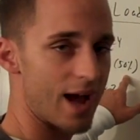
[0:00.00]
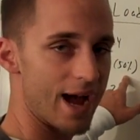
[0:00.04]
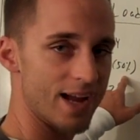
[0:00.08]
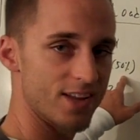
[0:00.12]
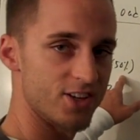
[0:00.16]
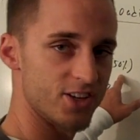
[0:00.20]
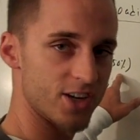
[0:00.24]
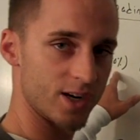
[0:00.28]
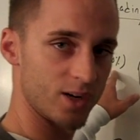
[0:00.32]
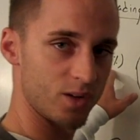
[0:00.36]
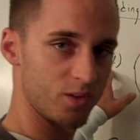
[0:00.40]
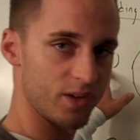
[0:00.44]

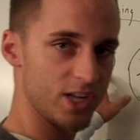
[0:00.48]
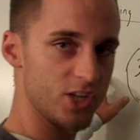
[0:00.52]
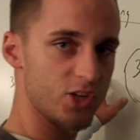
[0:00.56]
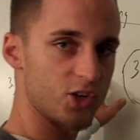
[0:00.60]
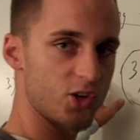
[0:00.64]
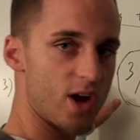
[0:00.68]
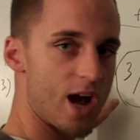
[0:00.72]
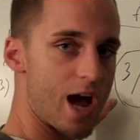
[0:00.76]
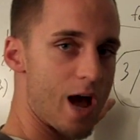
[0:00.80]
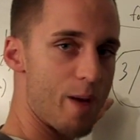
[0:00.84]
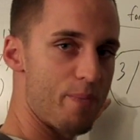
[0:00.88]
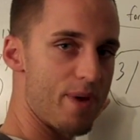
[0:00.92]
I generally
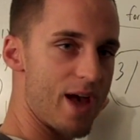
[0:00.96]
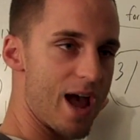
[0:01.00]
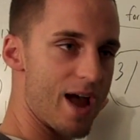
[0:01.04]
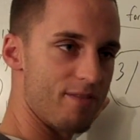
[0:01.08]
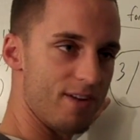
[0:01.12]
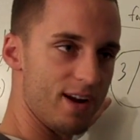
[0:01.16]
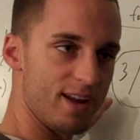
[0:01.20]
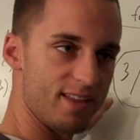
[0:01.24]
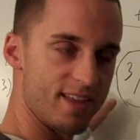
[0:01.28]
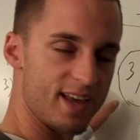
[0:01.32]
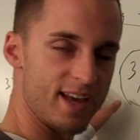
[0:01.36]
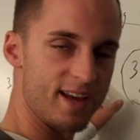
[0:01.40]
drop
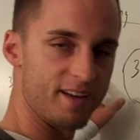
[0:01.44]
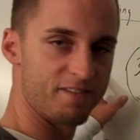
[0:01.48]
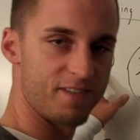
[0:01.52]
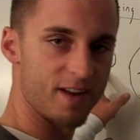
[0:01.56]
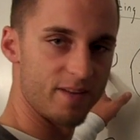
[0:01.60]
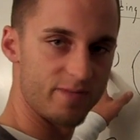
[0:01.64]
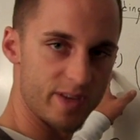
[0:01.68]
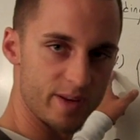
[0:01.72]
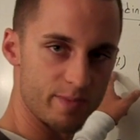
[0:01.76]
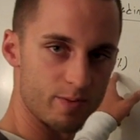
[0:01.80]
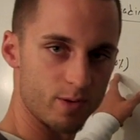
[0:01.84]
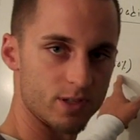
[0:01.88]
everything
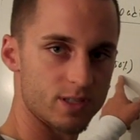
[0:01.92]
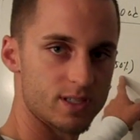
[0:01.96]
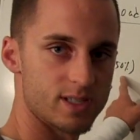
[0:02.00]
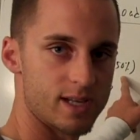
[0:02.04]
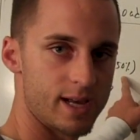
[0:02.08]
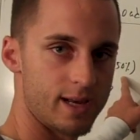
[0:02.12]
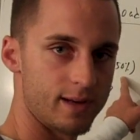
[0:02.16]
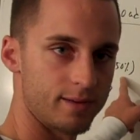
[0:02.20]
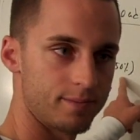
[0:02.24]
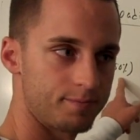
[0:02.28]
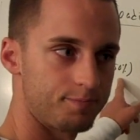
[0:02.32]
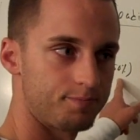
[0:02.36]

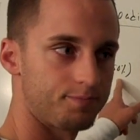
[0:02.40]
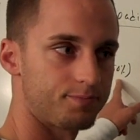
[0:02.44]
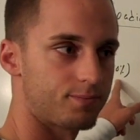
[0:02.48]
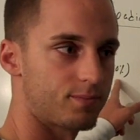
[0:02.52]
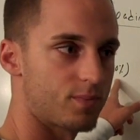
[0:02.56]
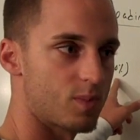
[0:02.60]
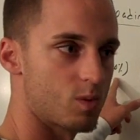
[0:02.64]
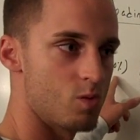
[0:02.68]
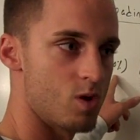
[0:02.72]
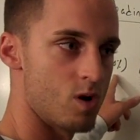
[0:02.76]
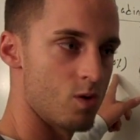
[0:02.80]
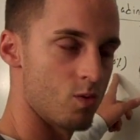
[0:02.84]
50%
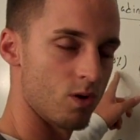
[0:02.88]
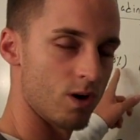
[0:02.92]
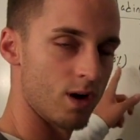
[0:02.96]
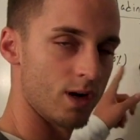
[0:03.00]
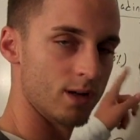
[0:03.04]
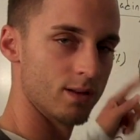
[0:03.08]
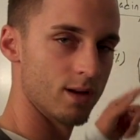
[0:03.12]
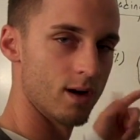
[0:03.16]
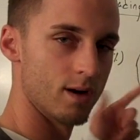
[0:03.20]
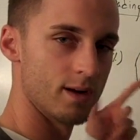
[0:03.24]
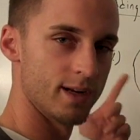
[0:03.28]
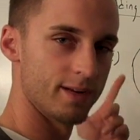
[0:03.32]
when we're
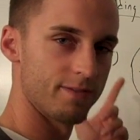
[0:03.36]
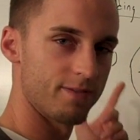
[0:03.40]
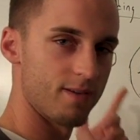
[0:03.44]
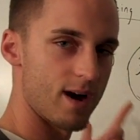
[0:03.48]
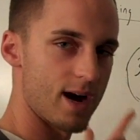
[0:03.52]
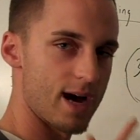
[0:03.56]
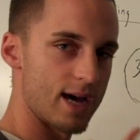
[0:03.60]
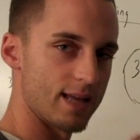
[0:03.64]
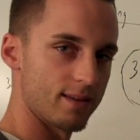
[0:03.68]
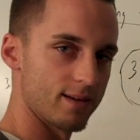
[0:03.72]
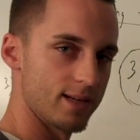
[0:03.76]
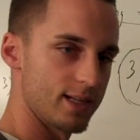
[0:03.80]
unloading for
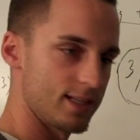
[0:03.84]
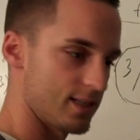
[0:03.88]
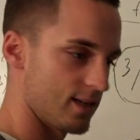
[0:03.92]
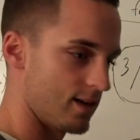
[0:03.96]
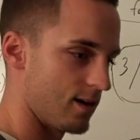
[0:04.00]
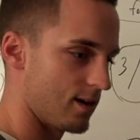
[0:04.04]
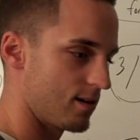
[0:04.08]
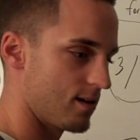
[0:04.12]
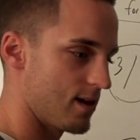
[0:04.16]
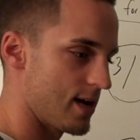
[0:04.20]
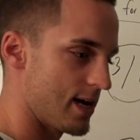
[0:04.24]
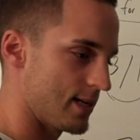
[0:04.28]
our athletes
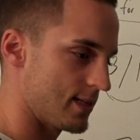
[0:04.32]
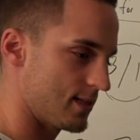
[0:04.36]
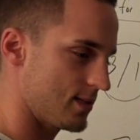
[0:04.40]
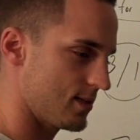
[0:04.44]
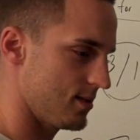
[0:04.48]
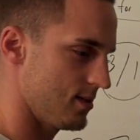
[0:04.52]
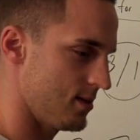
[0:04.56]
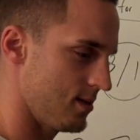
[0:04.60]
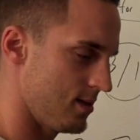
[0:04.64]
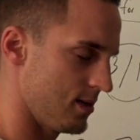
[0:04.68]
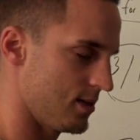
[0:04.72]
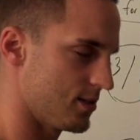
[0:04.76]
and our
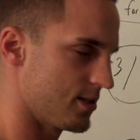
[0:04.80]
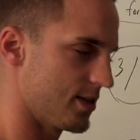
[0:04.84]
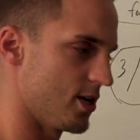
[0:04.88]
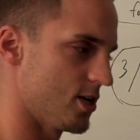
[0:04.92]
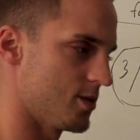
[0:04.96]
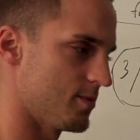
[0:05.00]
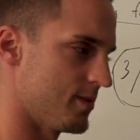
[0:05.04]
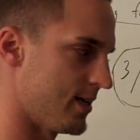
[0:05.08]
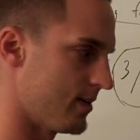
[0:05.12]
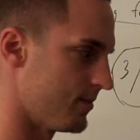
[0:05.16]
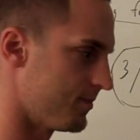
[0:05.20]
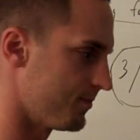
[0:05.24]
clients.
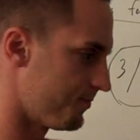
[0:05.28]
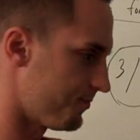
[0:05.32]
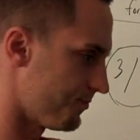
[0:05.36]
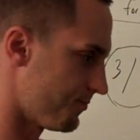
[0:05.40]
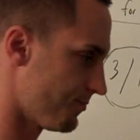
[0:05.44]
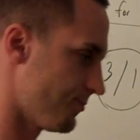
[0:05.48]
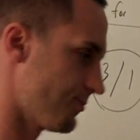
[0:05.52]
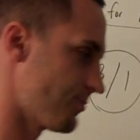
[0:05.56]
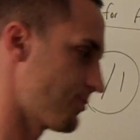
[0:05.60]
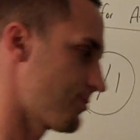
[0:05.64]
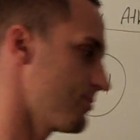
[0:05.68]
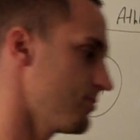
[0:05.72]
Excuse me.
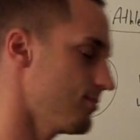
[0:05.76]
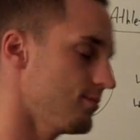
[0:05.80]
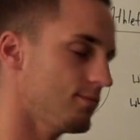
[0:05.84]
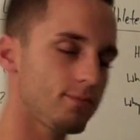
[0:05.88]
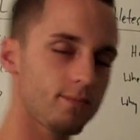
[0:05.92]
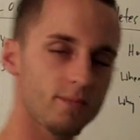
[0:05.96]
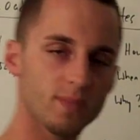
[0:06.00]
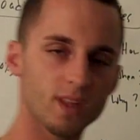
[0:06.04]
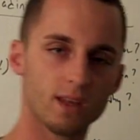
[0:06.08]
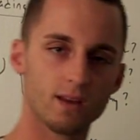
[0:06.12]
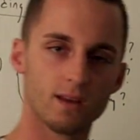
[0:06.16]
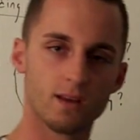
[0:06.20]

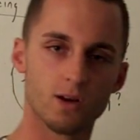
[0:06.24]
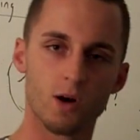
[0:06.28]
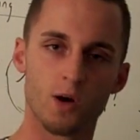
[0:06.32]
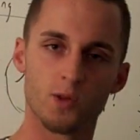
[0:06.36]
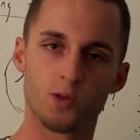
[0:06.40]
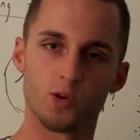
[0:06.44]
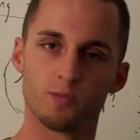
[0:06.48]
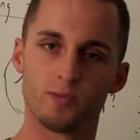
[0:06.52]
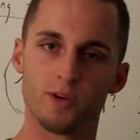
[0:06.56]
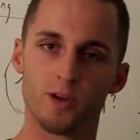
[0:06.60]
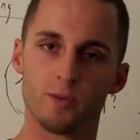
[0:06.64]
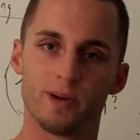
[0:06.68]
Going
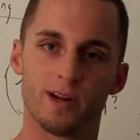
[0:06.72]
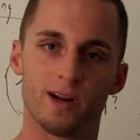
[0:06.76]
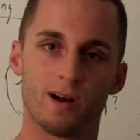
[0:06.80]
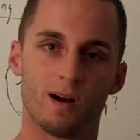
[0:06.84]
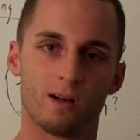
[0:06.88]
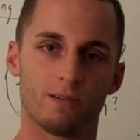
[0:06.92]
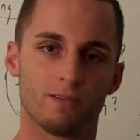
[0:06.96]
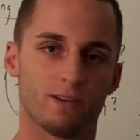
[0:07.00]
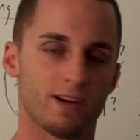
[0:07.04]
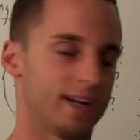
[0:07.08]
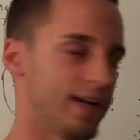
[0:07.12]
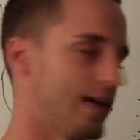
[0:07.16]
through puberty all over